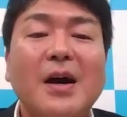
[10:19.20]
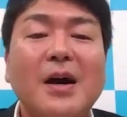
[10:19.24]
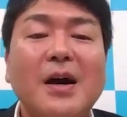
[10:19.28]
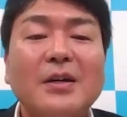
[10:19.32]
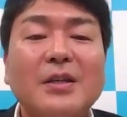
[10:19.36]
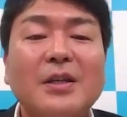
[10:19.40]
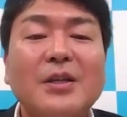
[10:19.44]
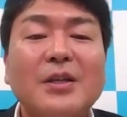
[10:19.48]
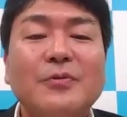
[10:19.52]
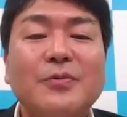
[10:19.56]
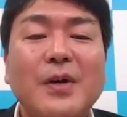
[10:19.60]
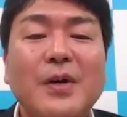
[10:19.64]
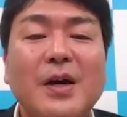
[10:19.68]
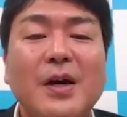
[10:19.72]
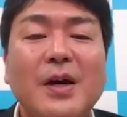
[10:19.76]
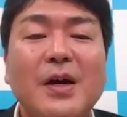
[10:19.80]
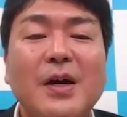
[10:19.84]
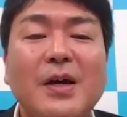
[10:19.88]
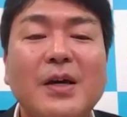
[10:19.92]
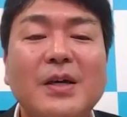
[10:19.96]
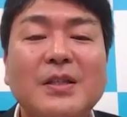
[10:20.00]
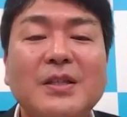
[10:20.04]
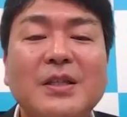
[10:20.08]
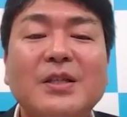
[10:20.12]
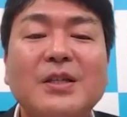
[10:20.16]
if
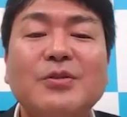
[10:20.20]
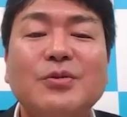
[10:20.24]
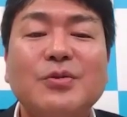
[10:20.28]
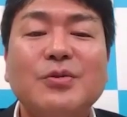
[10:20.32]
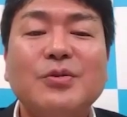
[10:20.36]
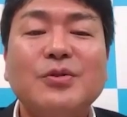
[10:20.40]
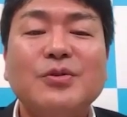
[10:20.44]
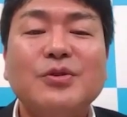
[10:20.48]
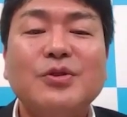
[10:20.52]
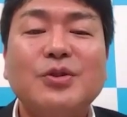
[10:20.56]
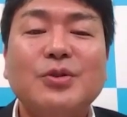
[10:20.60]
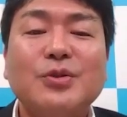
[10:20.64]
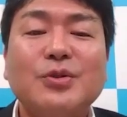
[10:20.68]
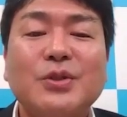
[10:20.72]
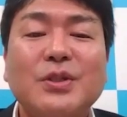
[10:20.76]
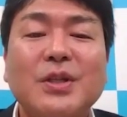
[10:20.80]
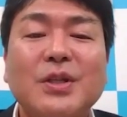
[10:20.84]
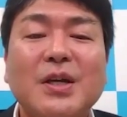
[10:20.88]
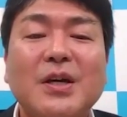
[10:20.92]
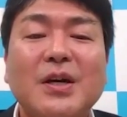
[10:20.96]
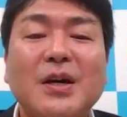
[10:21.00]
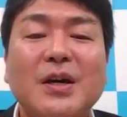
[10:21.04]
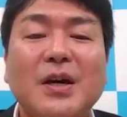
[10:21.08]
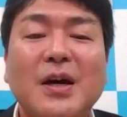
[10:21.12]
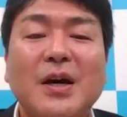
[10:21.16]
I need to choose
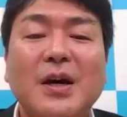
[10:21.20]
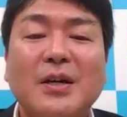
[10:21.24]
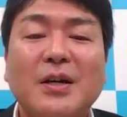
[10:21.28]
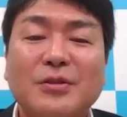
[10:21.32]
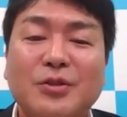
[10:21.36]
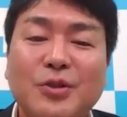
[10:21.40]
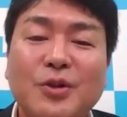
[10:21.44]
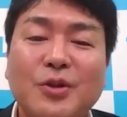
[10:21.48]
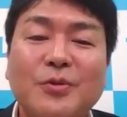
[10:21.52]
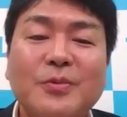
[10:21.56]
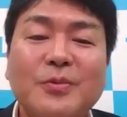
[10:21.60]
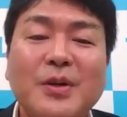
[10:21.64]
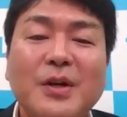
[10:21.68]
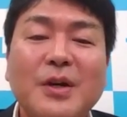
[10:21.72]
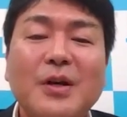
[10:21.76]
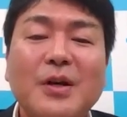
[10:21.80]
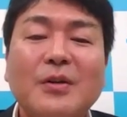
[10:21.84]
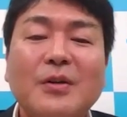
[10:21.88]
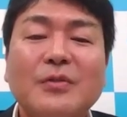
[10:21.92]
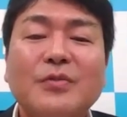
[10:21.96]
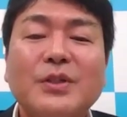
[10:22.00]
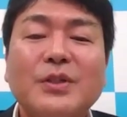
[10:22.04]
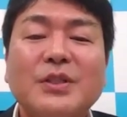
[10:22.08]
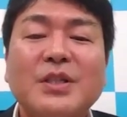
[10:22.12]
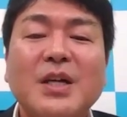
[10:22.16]
a job
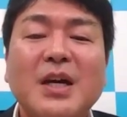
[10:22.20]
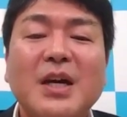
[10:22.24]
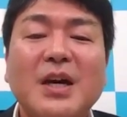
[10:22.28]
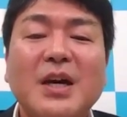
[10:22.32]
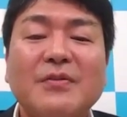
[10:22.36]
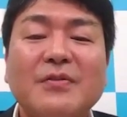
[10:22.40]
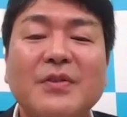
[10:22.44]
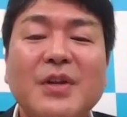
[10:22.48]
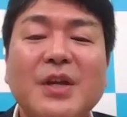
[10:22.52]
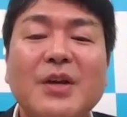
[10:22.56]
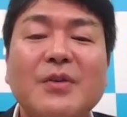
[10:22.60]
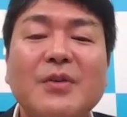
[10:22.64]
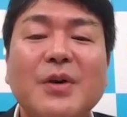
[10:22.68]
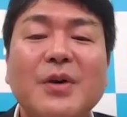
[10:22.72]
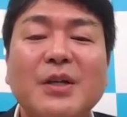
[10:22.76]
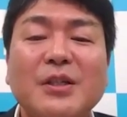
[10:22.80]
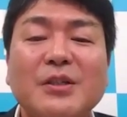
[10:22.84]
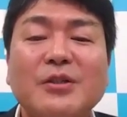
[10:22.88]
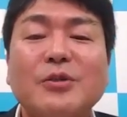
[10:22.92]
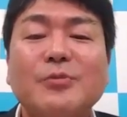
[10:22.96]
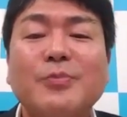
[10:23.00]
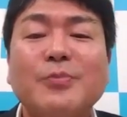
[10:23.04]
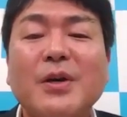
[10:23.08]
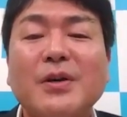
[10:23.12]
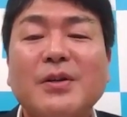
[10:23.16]
which I have never
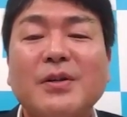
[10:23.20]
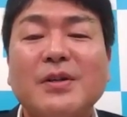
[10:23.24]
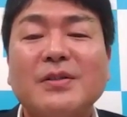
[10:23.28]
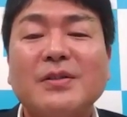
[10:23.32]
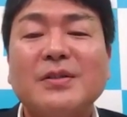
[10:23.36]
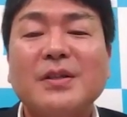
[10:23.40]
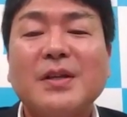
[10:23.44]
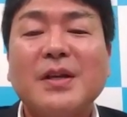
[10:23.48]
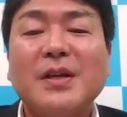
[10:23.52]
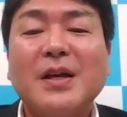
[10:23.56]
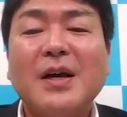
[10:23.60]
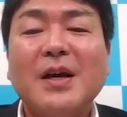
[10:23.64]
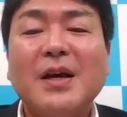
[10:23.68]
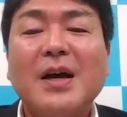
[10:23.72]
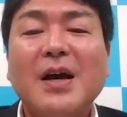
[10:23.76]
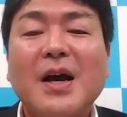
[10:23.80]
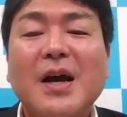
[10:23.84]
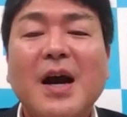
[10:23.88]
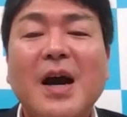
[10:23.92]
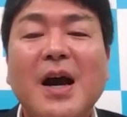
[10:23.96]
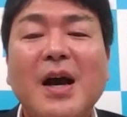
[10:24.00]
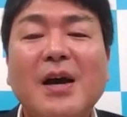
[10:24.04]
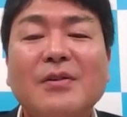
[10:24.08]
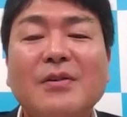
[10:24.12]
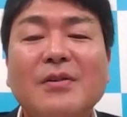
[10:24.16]
experienced,
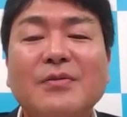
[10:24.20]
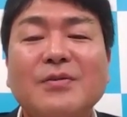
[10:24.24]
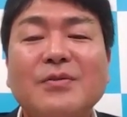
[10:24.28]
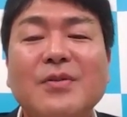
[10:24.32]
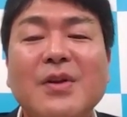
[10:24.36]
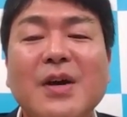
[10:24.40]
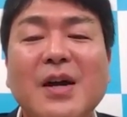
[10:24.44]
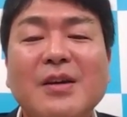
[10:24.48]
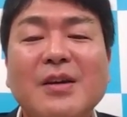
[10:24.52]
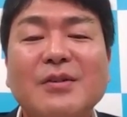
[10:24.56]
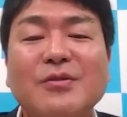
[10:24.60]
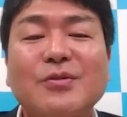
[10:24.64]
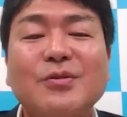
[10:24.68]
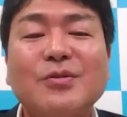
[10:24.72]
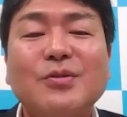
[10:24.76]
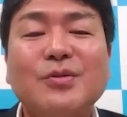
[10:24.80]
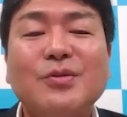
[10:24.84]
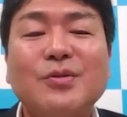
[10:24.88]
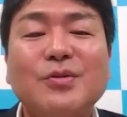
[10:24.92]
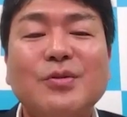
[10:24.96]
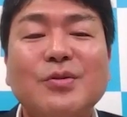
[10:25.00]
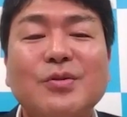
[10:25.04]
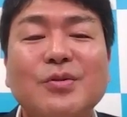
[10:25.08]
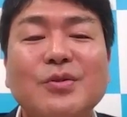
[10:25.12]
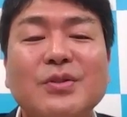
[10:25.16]
I would like to
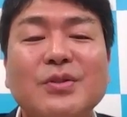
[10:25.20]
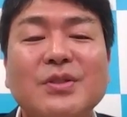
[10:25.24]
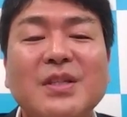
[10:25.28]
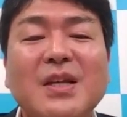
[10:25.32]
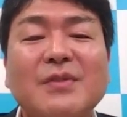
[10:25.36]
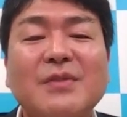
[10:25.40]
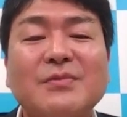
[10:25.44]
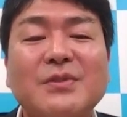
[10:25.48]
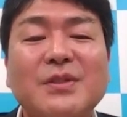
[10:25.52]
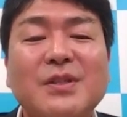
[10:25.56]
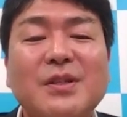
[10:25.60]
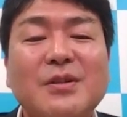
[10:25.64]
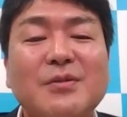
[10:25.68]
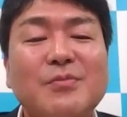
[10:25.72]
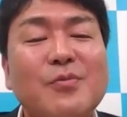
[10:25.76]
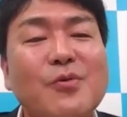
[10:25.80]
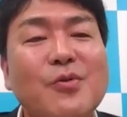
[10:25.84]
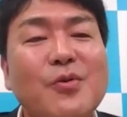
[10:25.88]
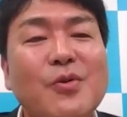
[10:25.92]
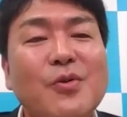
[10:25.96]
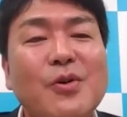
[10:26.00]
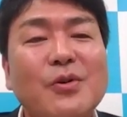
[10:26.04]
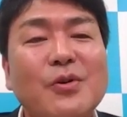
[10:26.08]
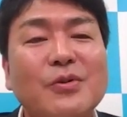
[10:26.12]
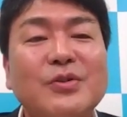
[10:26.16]
do something
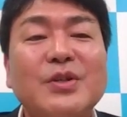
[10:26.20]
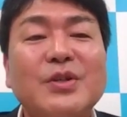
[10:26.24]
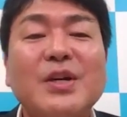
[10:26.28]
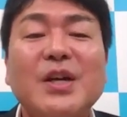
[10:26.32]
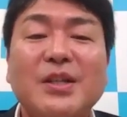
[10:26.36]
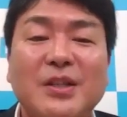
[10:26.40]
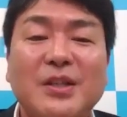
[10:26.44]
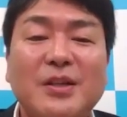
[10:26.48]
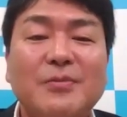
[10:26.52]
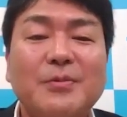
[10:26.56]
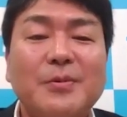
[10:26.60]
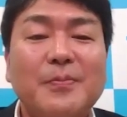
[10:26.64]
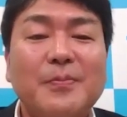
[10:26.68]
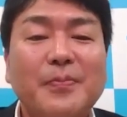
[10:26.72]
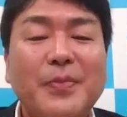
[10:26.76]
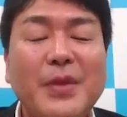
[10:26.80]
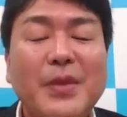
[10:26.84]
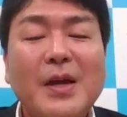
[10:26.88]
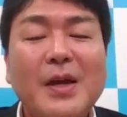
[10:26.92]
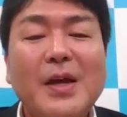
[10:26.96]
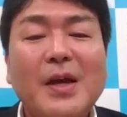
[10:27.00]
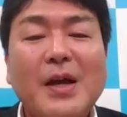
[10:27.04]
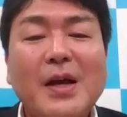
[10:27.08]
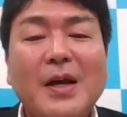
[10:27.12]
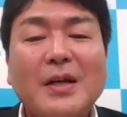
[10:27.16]
more creative,
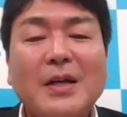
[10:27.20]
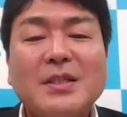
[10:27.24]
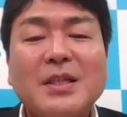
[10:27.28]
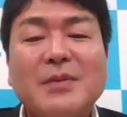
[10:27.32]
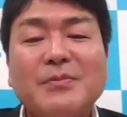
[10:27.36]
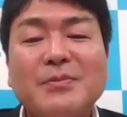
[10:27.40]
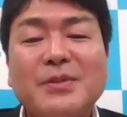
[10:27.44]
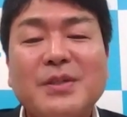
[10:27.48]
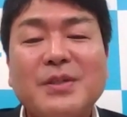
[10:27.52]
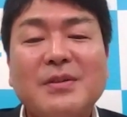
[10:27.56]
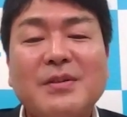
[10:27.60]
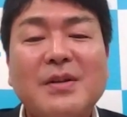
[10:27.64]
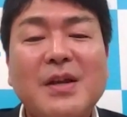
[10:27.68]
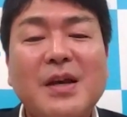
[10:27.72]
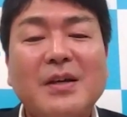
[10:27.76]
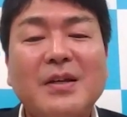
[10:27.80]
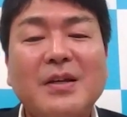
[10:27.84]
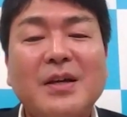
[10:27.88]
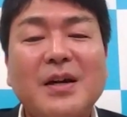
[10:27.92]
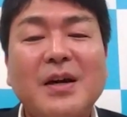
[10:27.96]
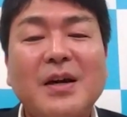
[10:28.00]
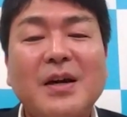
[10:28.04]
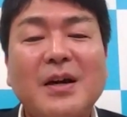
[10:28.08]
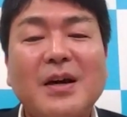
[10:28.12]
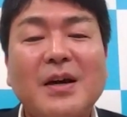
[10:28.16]
something like
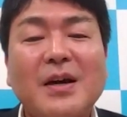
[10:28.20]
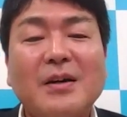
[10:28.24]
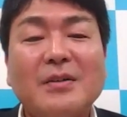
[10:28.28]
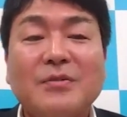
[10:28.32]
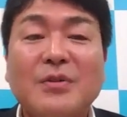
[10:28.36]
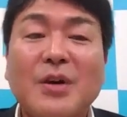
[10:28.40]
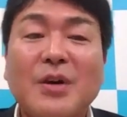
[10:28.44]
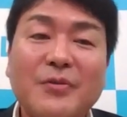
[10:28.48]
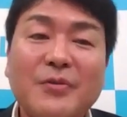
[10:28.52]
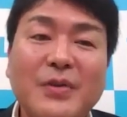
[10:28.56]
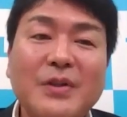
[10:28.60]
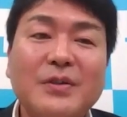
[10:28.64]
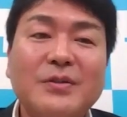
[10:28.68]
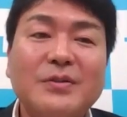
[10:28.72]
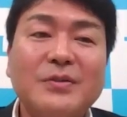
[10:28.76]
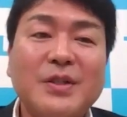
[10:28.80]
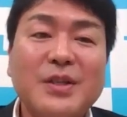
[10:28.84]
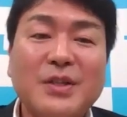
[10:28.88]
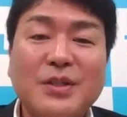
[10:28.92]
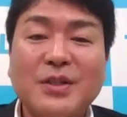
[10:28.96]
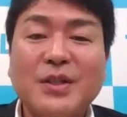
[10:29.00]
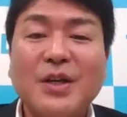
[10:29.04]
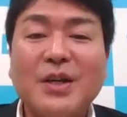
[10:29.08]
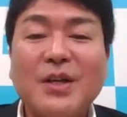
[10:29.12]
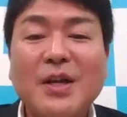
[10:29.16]
a graphic
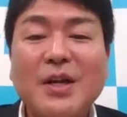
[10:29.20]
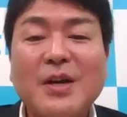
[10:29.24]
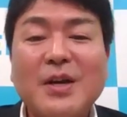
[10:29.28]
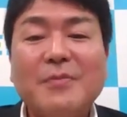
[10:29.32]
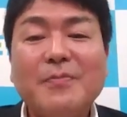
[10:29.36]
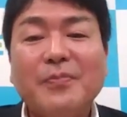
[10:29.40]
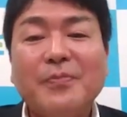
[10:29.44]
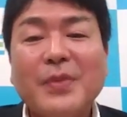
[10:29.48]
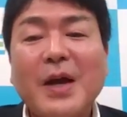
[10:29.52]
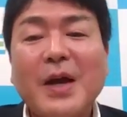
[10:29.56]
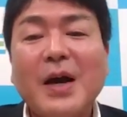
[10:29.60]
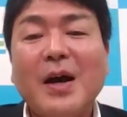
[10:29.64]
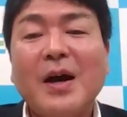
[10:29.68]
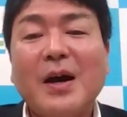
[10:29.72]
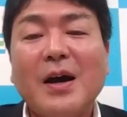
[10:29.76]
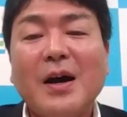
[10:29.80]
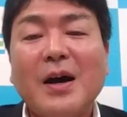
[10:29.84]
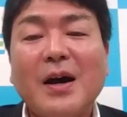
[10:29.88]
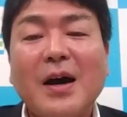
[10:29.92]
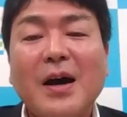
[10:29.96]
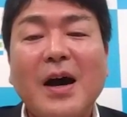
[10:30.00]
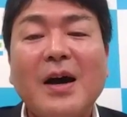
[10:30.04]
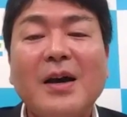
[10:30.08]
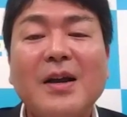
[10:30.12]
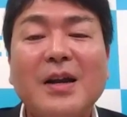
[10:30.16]
designer.
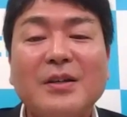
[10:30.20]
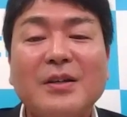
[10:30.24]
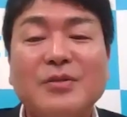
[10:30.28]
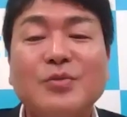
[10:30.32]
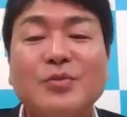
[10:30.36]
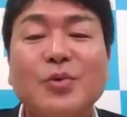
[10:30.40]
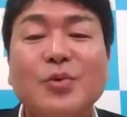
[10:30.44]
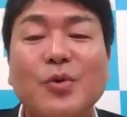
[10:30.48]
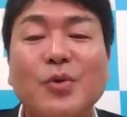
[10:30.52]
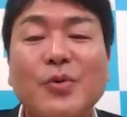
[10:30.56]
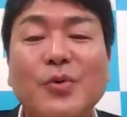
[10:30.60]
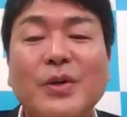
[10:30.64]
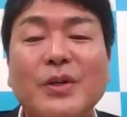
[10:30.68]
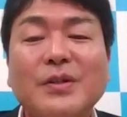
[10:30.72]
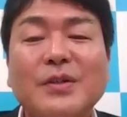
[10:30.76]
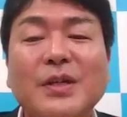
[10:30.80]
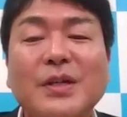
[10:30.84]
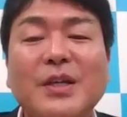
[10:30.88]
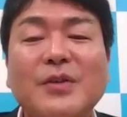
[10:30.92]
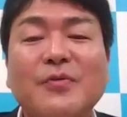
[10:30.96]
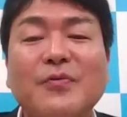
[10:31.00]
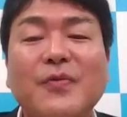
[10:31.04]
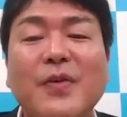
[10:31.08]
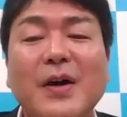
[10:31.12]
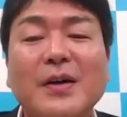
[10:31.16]
I like drawing.
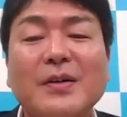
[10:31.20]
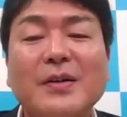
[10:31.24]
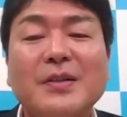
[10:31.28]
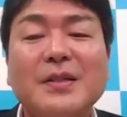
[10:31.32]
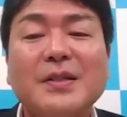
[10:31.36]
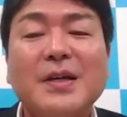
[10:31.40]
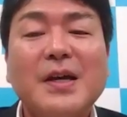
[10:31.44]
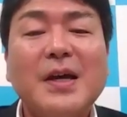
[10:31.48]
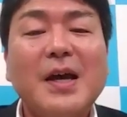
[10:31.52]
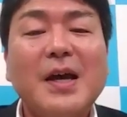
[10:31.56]
In fact,